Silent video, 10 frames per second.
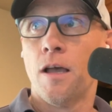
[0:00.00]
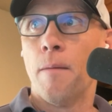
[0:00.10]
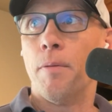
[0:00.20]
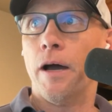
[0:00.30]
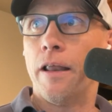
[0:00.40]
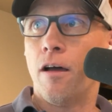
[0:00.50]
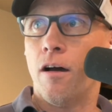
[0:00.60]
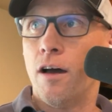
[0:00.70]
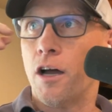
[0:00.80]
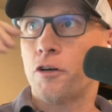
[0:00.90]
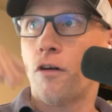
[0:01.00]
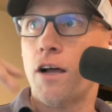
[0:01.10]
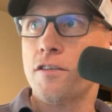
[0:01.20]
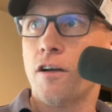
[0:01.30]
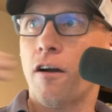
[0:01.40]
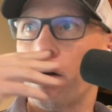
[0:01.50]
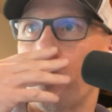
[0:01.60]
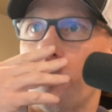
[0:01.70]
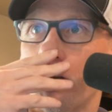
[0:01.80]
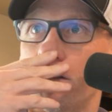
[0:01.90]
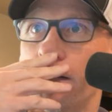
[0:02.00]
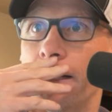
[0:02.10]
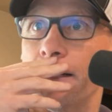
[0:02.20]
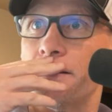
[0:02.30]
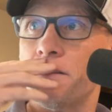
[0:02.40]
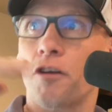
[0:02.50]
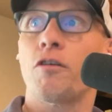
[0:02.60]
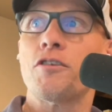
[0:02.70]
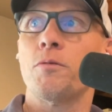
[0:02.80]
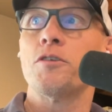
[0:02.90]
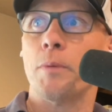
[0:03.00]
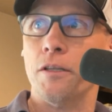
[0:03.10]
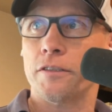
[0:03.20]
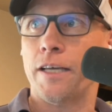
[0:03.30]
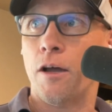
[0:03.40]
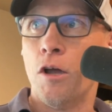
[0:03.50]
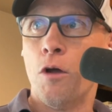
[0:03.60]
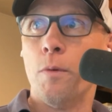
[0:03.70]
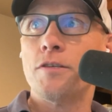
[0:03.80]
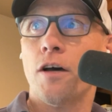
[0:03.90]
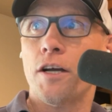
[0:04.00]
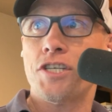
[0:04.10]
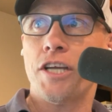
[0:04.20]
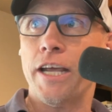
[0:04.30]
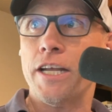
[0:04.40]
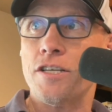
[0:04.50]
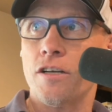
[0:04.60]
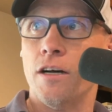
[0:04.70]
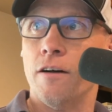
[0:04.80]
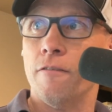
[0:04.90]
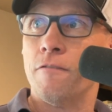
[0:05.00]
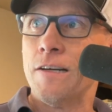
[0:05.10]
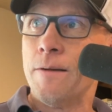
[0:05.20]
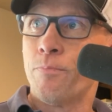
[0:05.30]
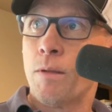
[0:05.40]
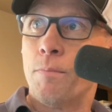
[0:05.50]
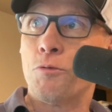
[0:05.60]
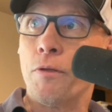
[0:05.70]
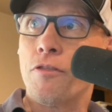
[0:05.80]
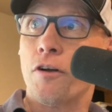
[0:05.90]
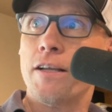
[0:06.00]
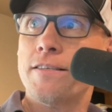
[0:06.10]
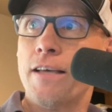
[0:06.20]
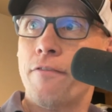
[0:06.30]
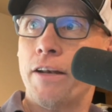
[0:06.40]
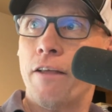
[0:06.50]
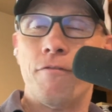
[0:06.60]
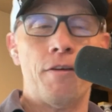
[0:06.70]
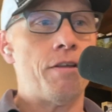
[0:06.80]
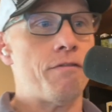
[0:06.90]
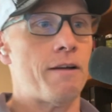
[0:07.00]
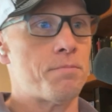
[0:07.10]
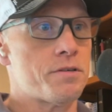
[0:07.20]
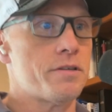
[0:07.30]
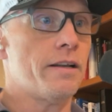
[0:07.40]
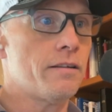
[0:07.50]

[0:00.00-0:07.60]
But uh, across our, our clients, across the ones that we looked at, we saw a change of between thirty-seven and fifty-five percent